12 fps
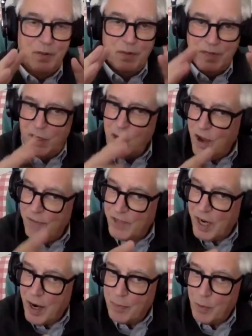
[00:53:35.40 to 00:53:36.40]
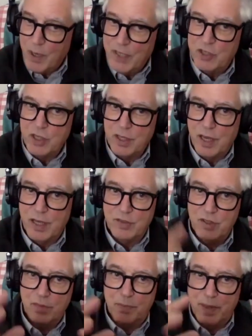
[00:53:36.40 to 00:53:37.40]
Then you have to
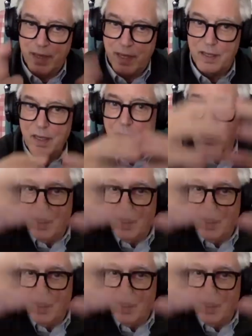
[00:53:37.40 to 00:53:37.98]
operationalize it. But uh,